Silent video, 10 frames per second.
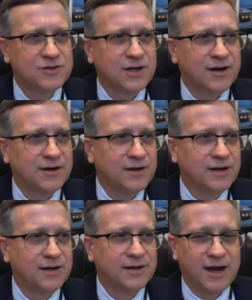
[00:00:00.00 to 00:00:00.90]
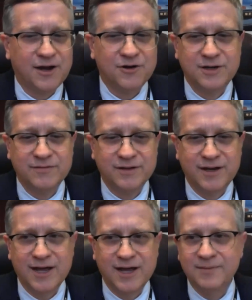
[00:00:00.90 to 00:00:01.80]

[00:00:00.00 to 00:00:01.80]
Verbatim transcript: our honoree of the day.